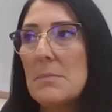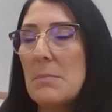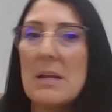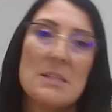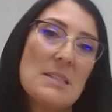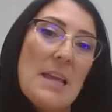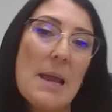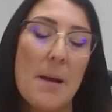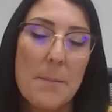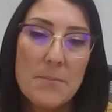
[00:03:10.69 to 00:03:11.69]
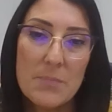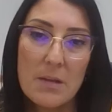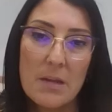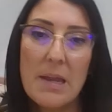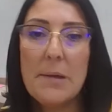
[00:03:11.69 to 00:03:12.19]
because Sam
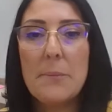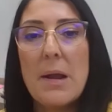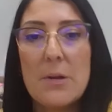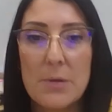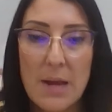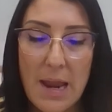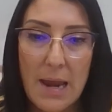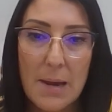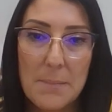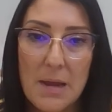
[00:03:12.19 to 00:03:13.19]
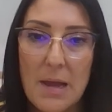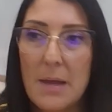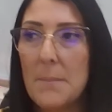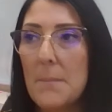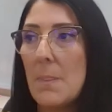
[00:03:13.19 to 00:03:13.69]
can't write her name yet,